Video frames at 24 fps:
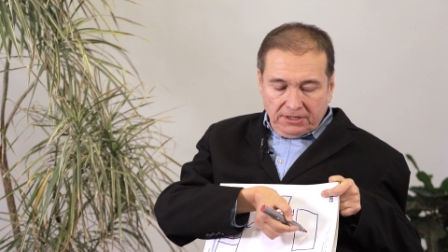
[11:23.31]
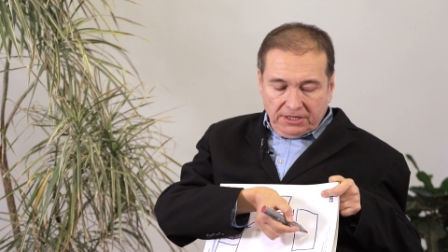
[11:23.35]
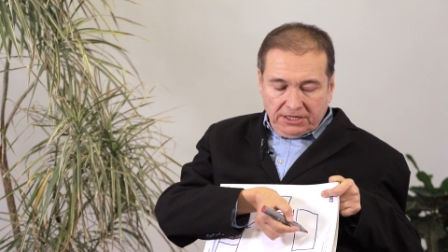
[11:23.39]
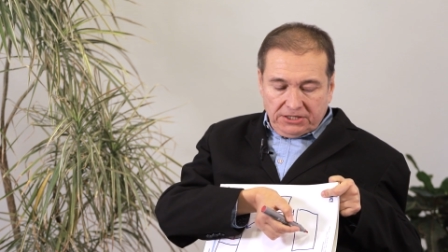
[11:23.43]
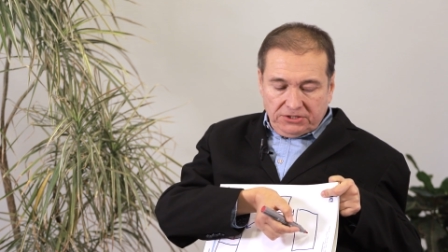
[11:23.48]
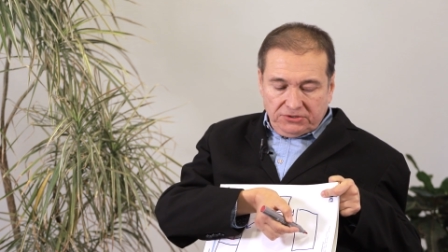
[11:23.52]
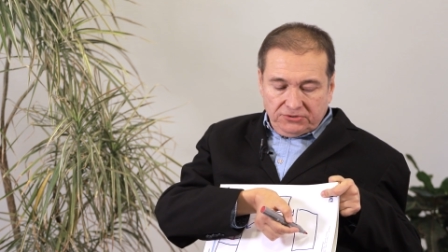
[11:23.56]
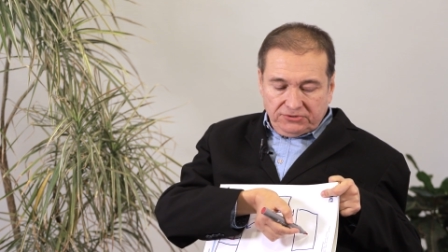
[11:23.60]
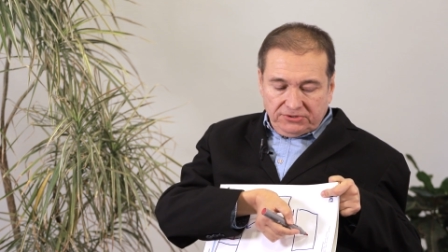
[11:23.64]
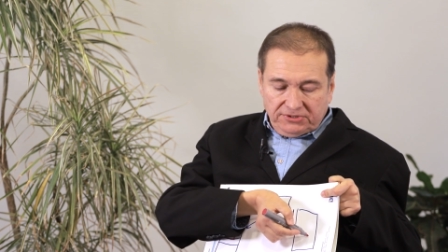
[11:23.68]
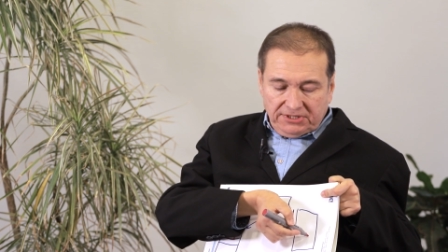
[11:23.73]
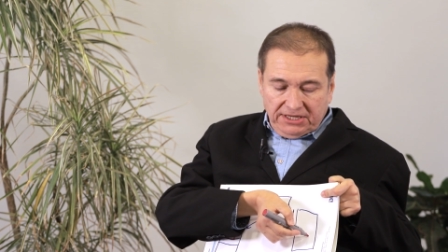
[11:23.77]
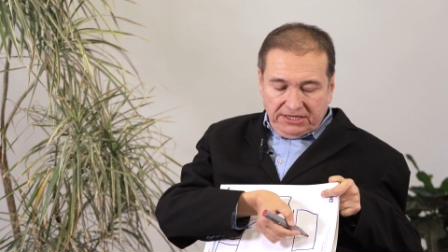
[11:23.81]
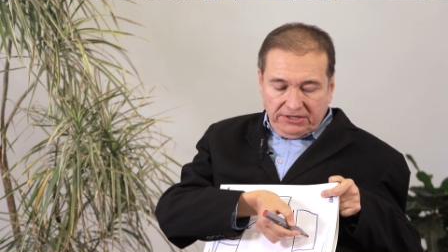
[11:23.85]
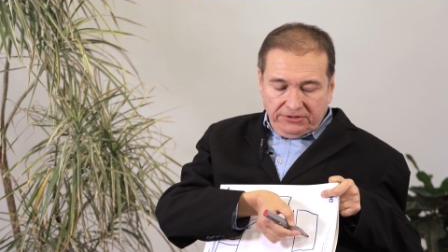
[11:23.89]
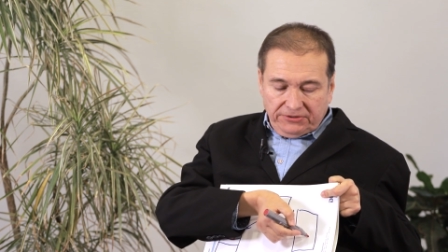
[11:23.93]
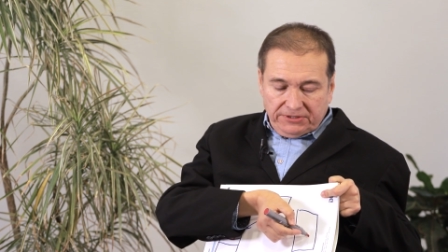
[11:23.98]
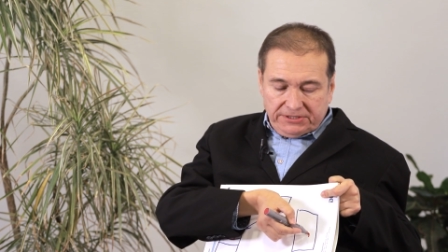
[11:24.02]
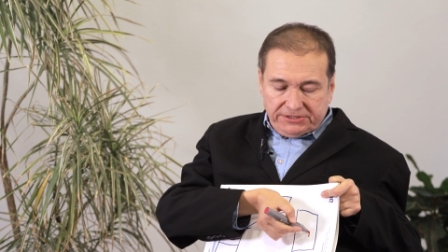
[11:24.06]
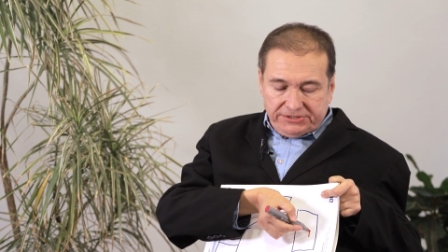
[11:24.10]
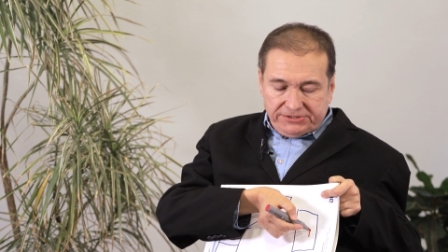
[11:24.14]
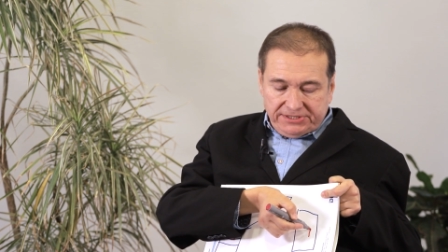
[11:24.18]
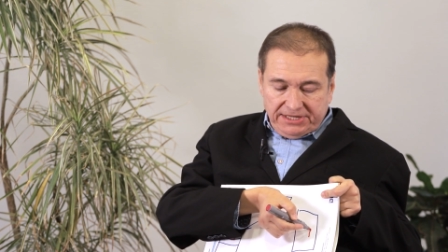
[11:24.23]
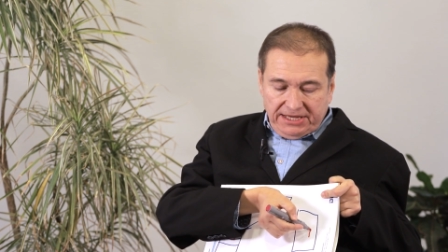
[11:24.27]
and you take
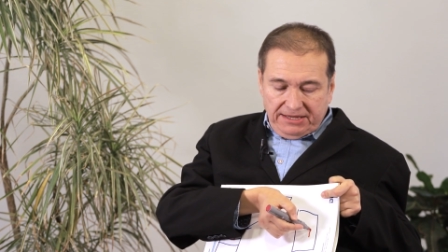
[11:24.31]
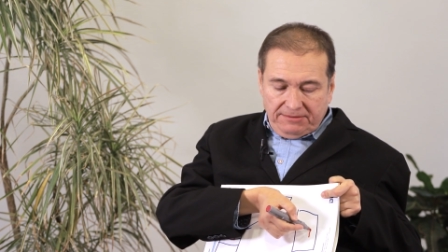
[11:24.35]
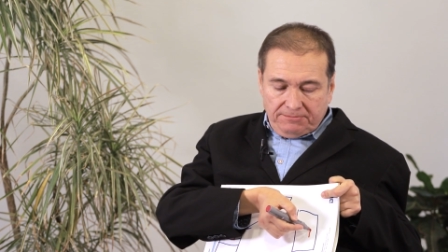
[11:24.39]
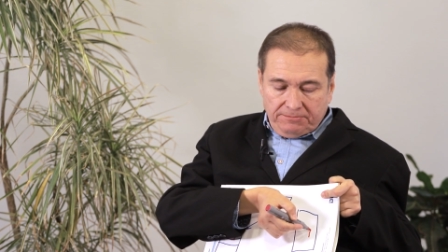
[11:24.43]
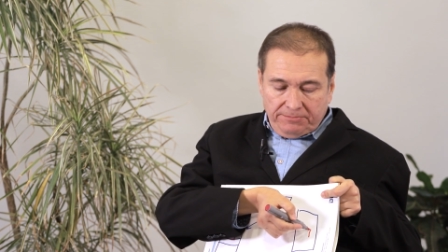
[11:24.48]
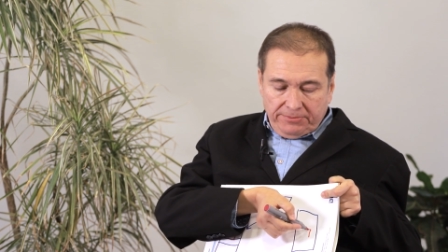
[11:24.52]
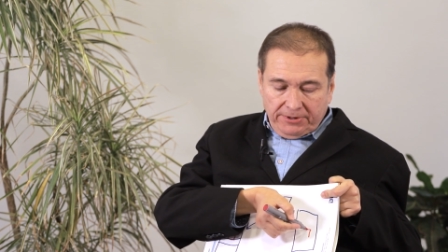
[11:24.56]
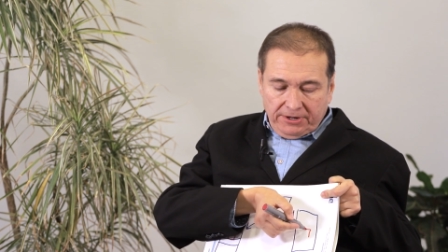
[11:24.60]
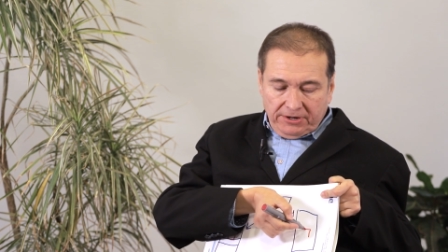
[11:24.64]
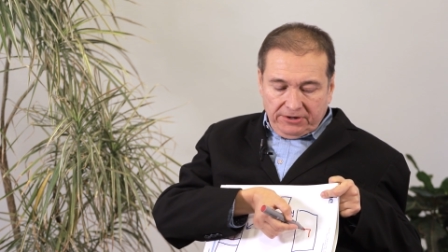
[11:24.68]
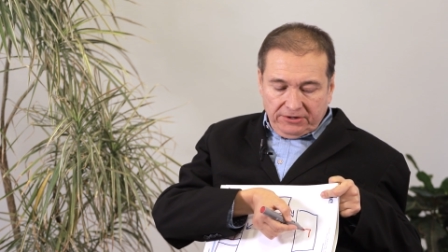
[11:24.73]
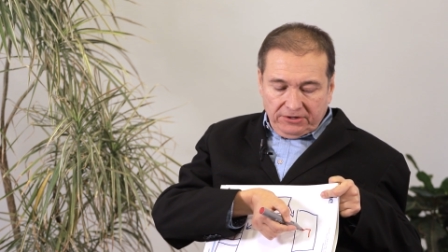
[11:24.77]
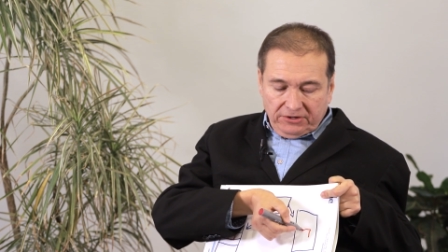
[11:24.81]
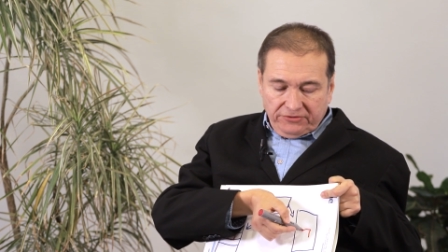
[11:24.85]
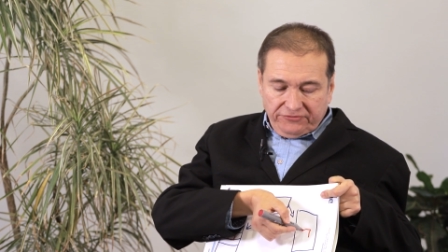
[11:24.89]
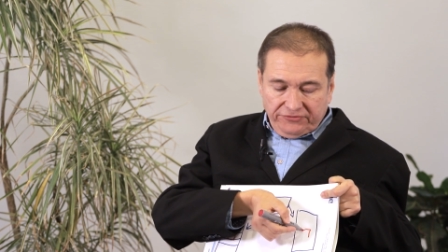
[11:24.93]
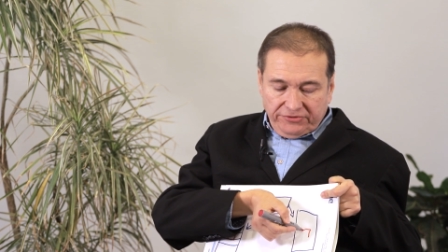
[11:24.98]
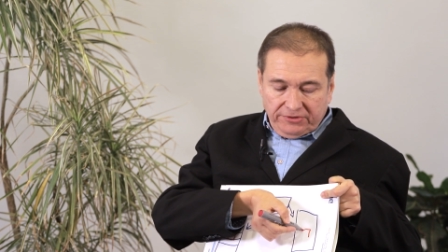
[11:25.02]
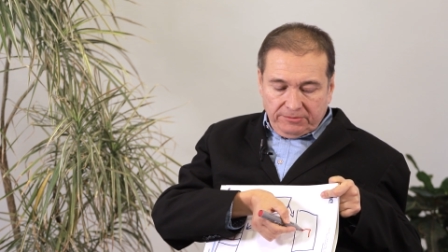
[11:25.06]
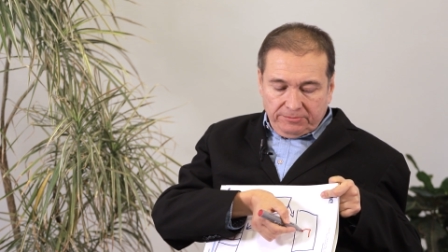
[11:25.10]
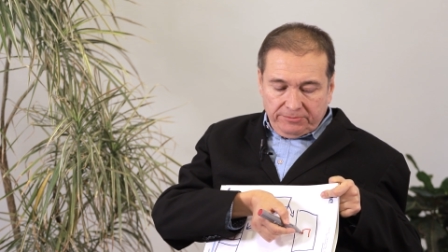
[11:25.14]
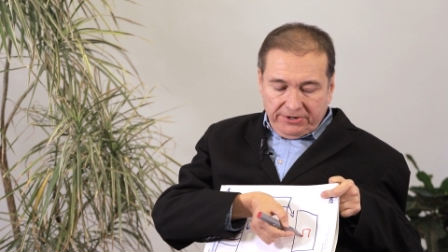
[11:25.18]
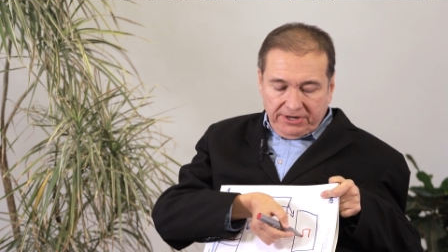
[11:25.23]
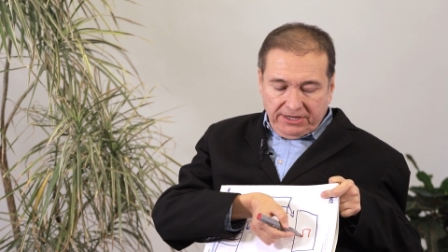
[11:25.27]
the same part of
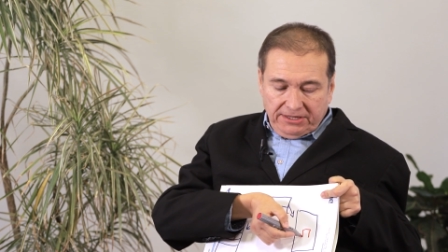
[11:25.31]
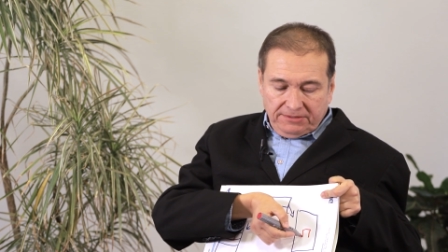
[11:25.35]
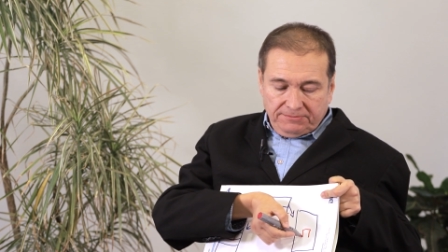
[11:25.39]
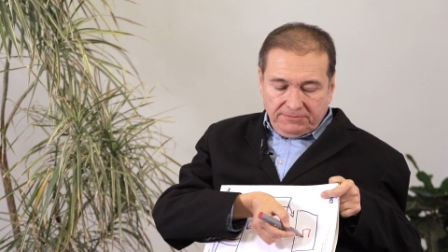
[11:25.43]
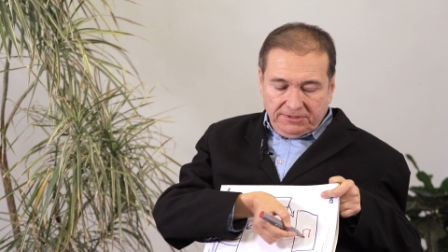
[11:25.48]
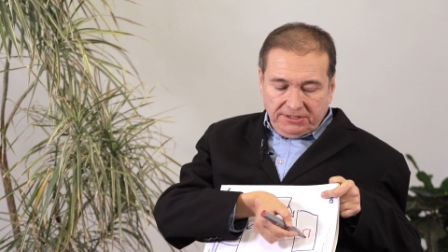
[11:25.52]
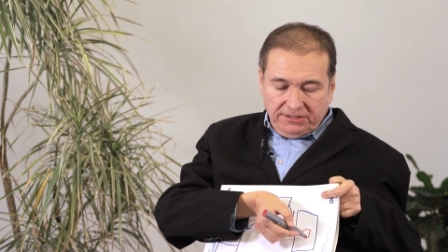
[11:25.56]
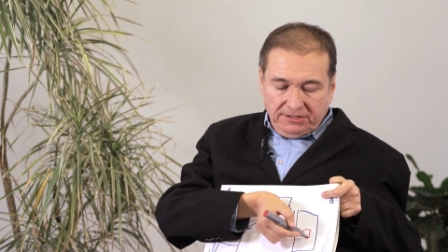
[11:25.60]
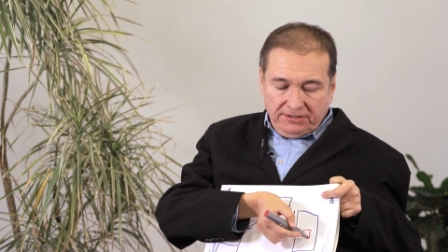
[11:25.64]
the brain